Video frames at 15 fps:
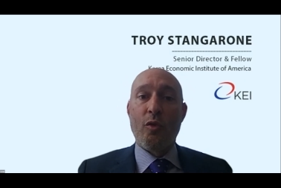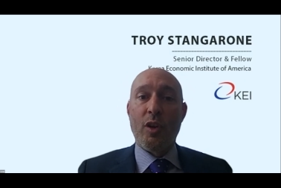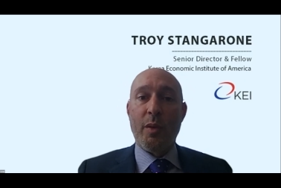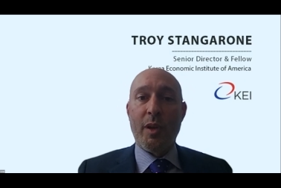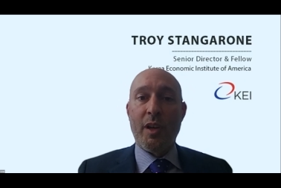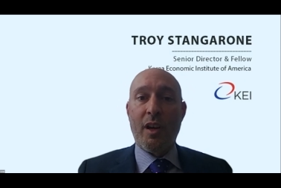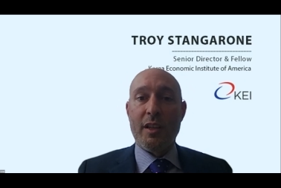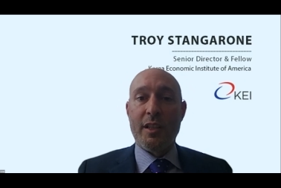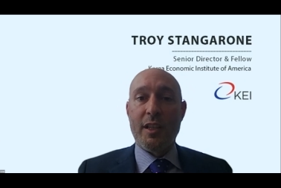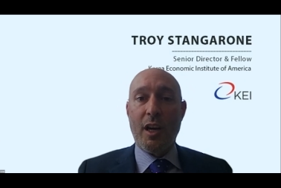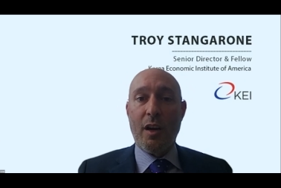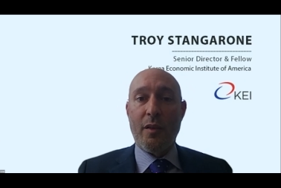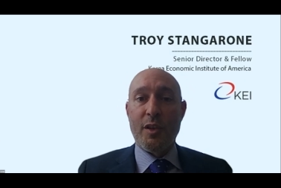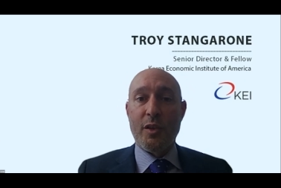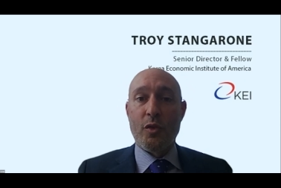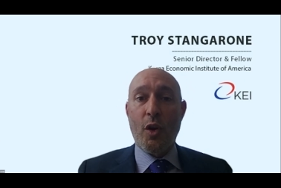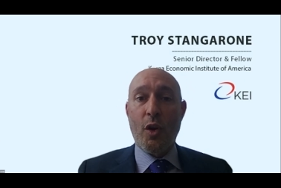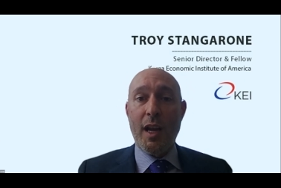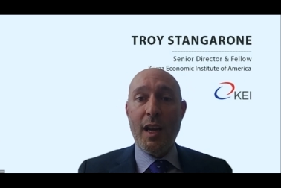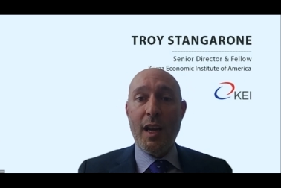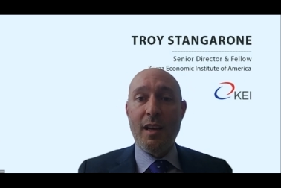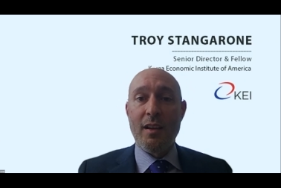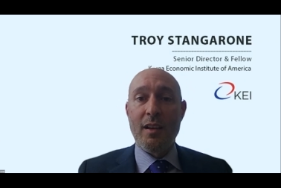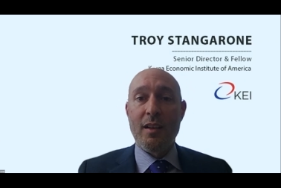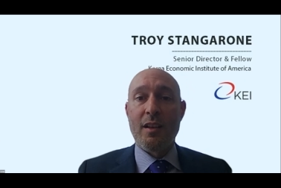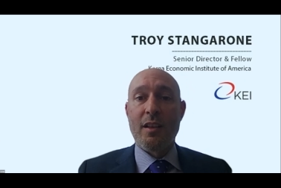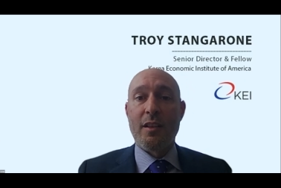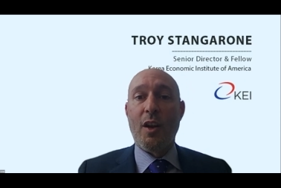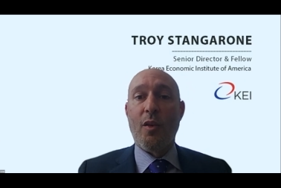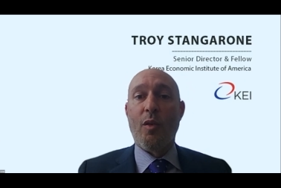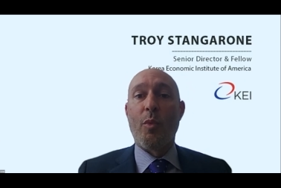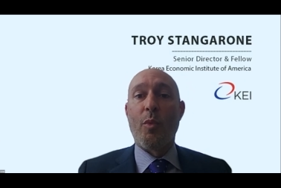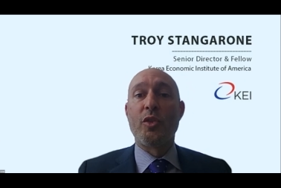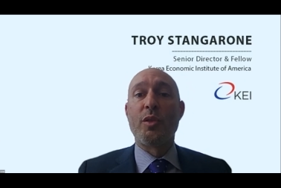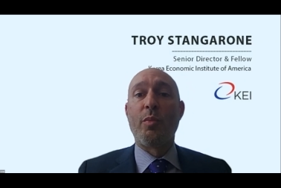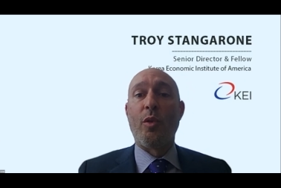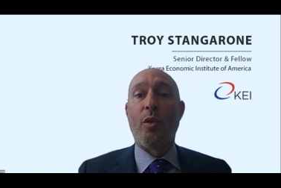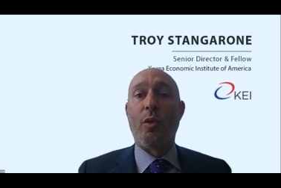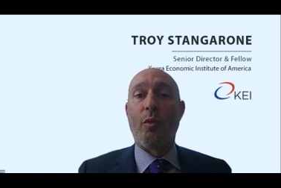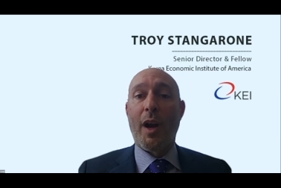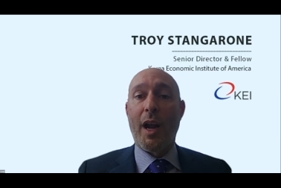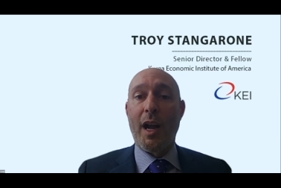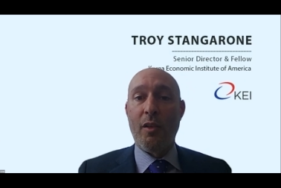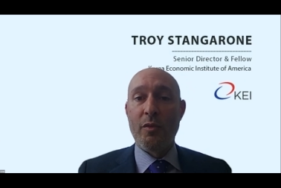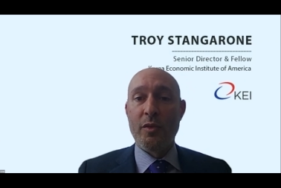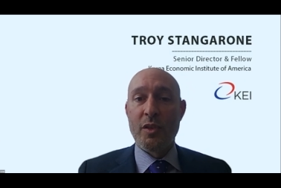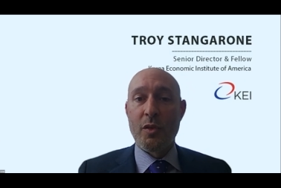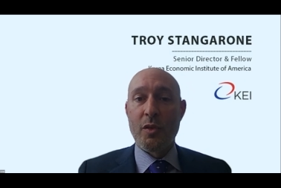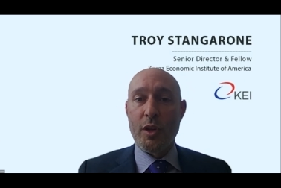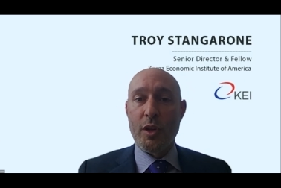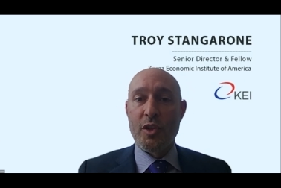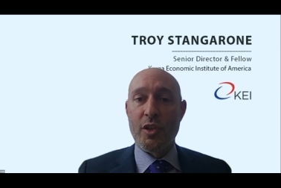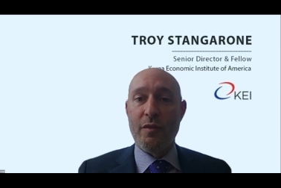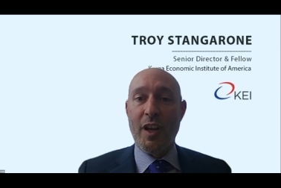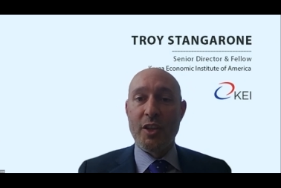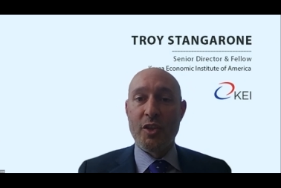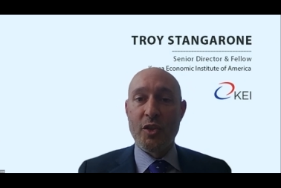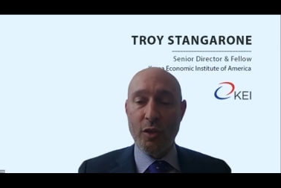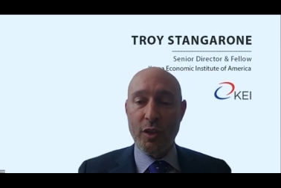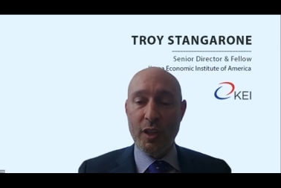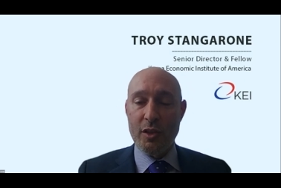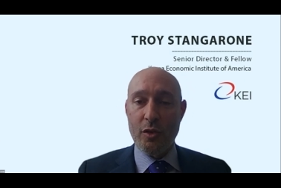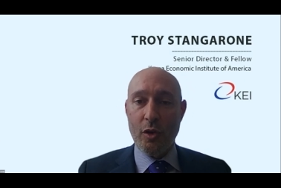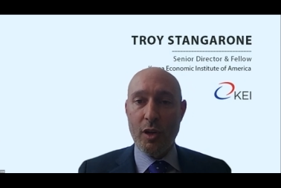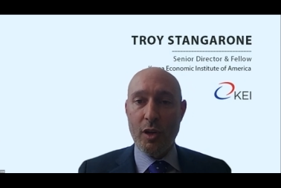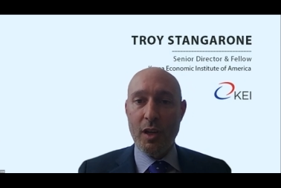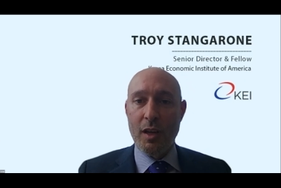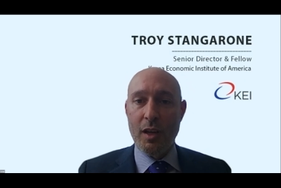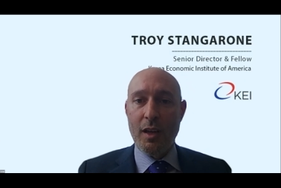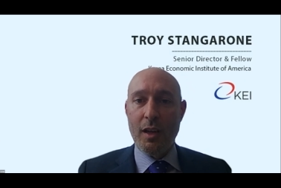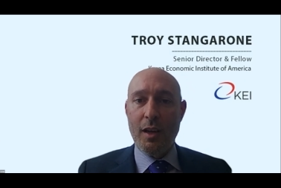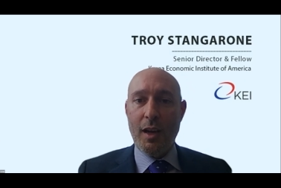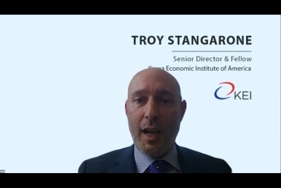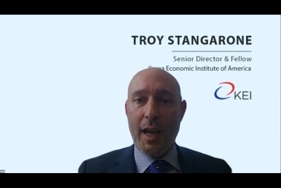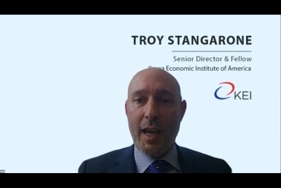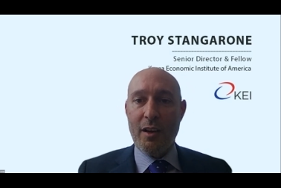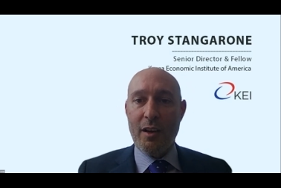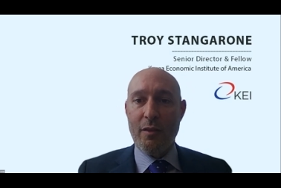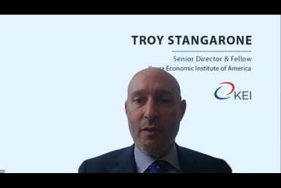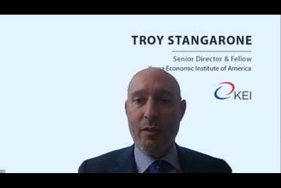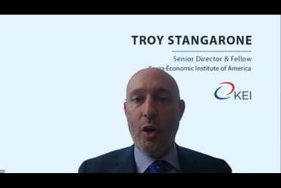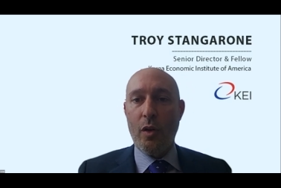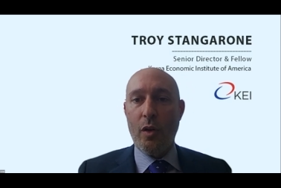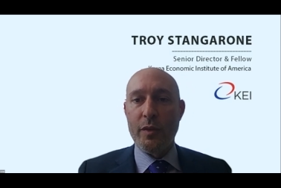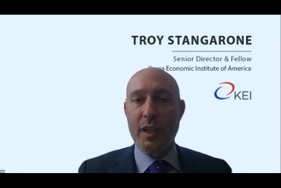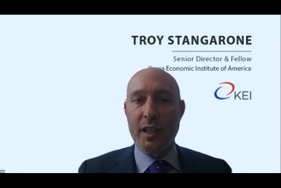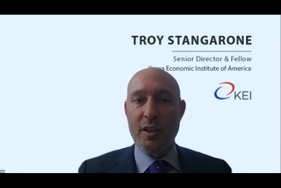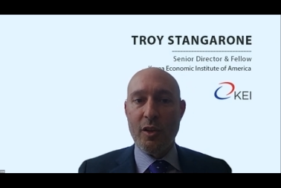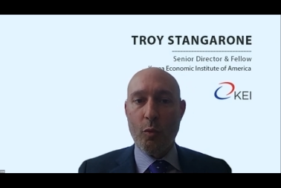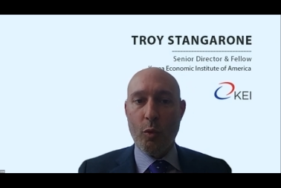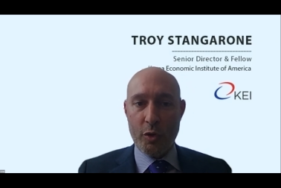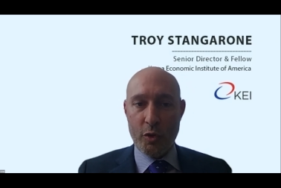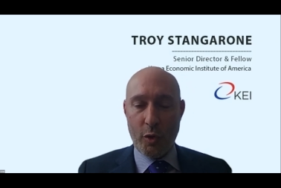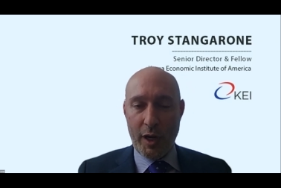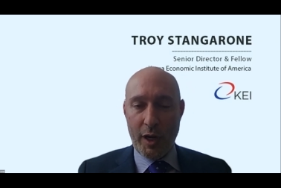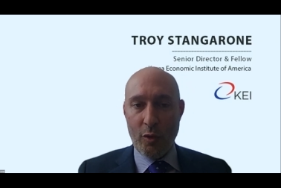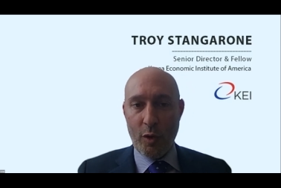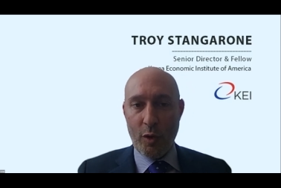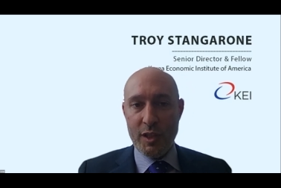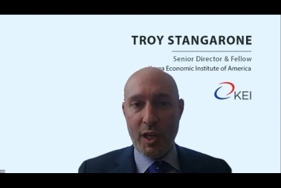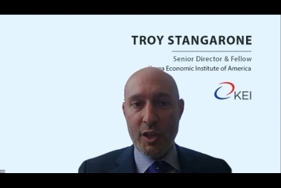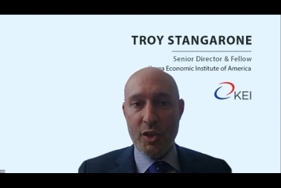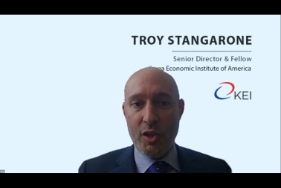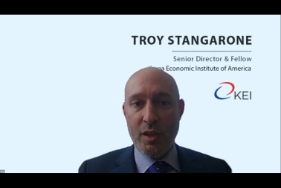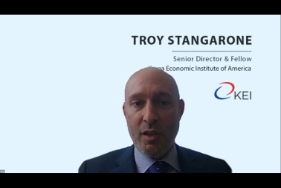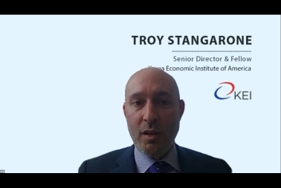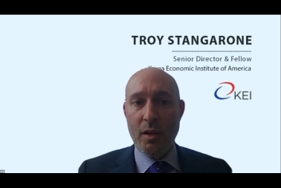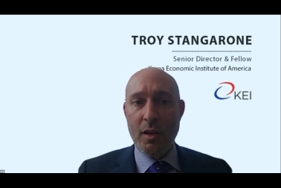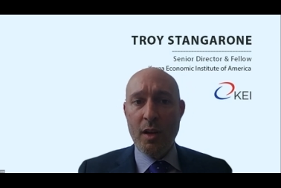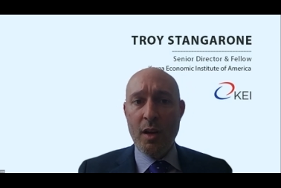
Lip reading: Agreement on Tariffs and Trade. There were multiple rounds, which eventually took and evolved into the World Trade Organization.